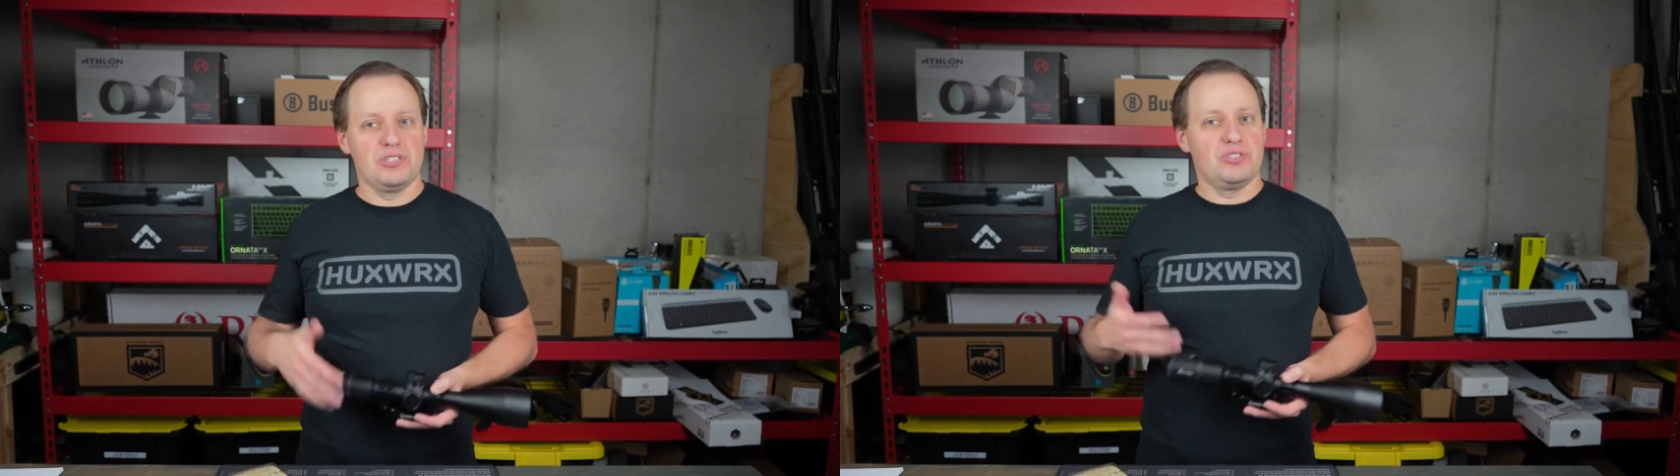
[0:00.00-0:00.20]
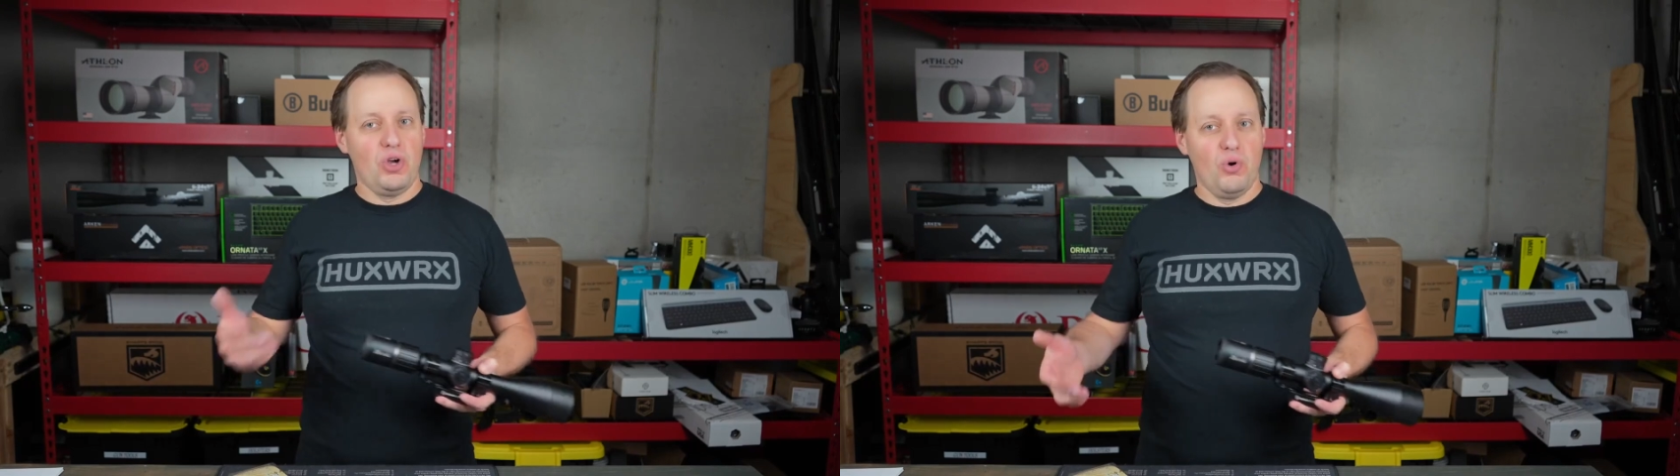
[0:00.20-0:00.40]

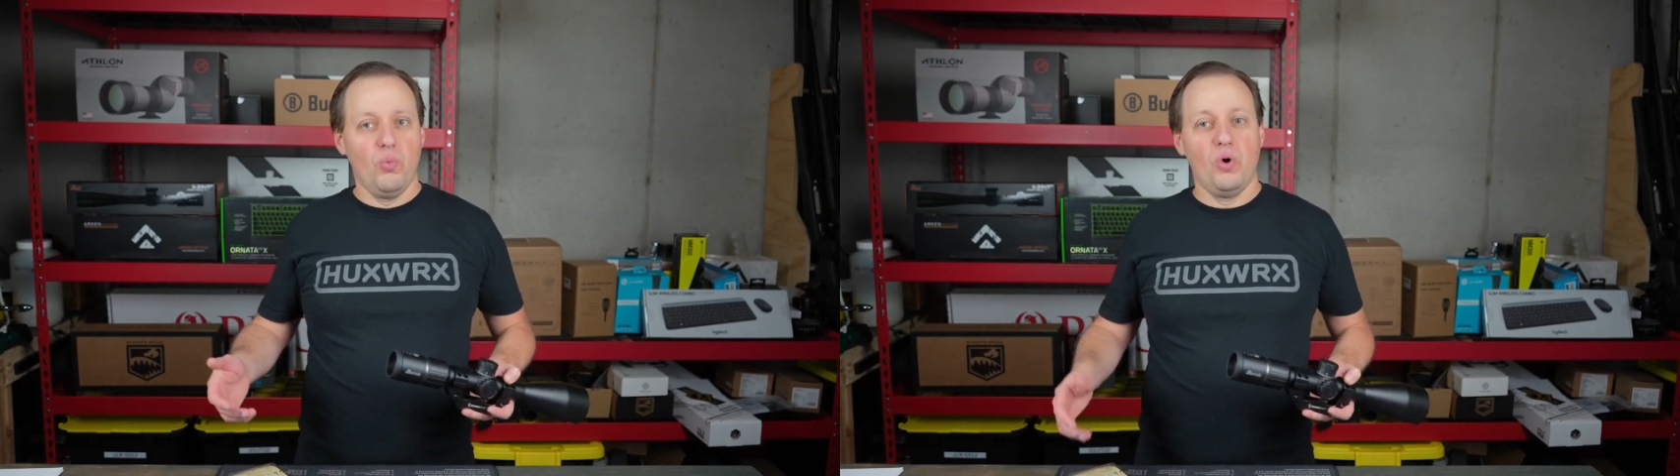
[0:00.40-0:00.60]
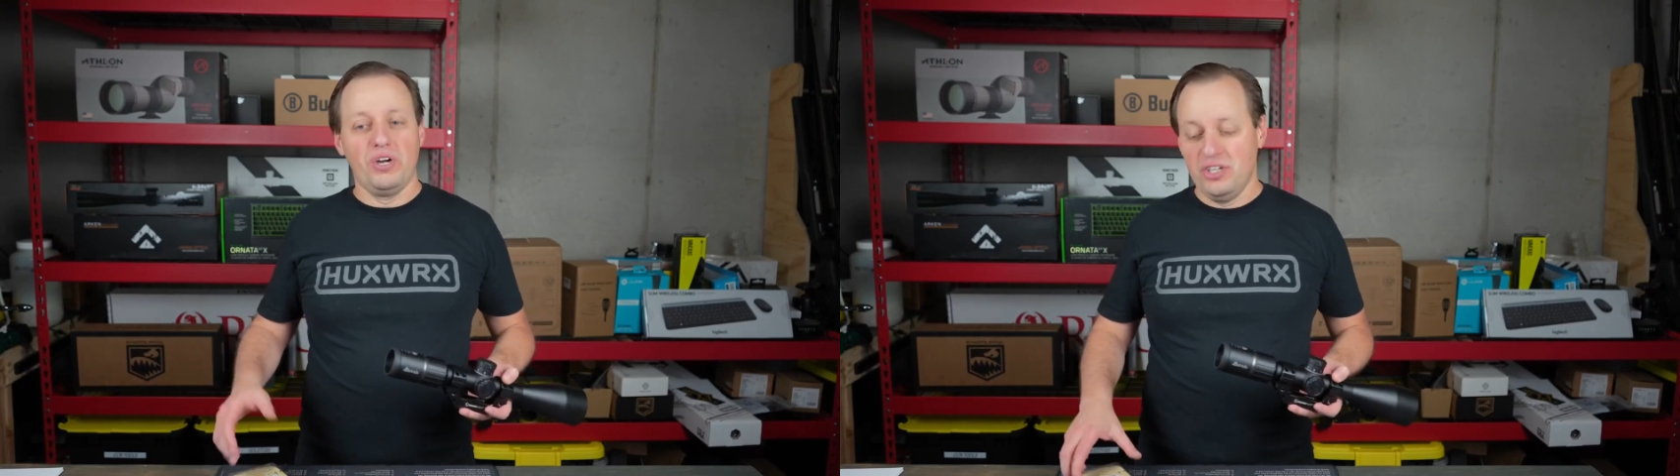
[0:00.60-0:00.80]
So,
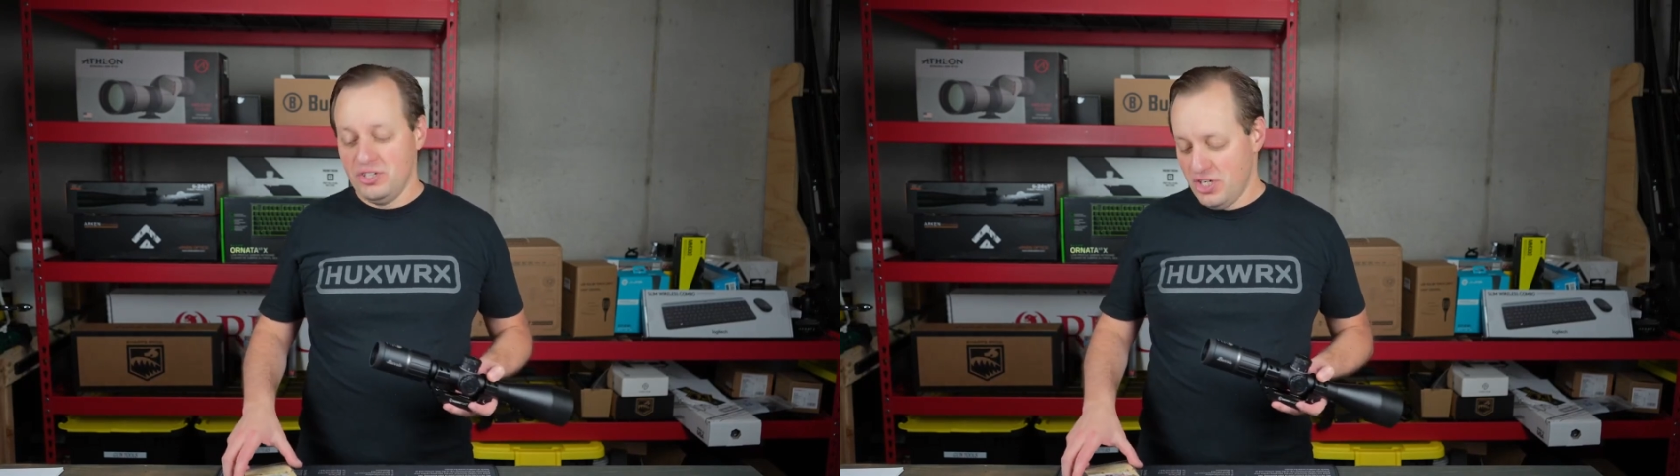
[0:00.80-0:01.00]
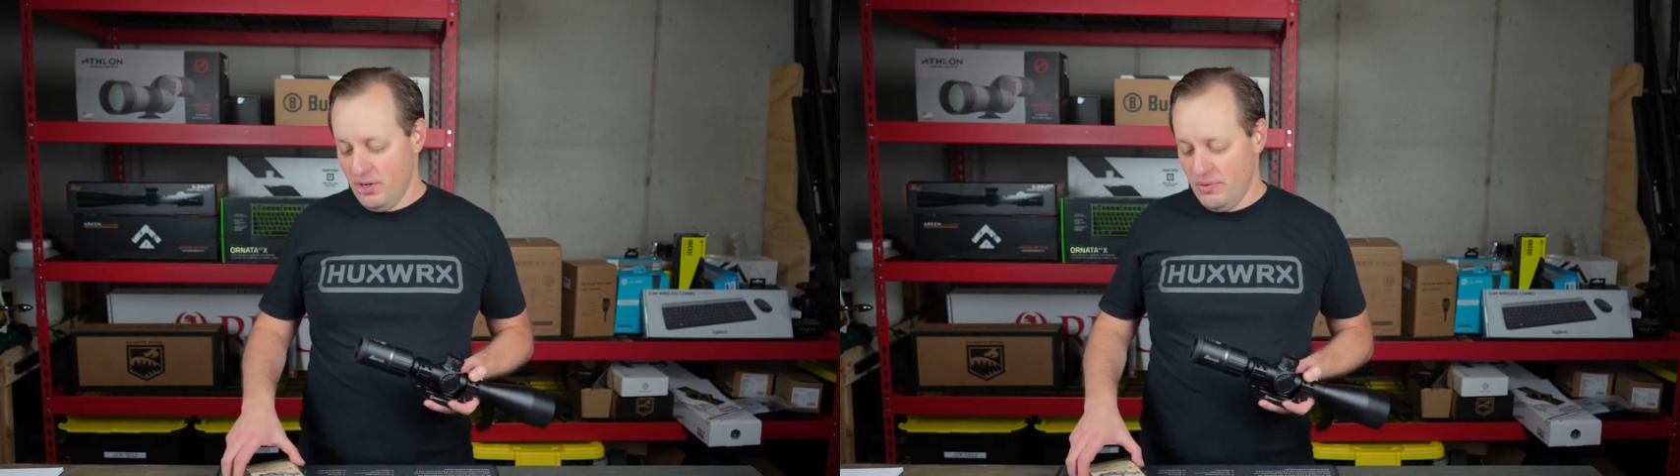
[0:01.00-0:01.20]
what
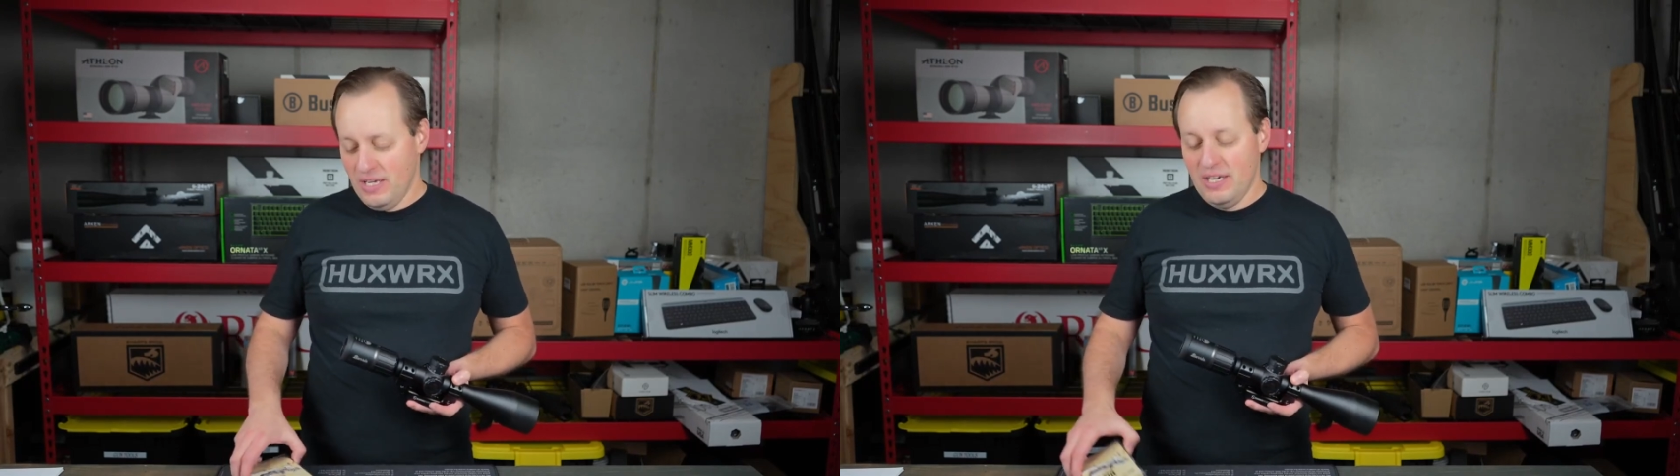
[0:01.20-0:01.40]
do?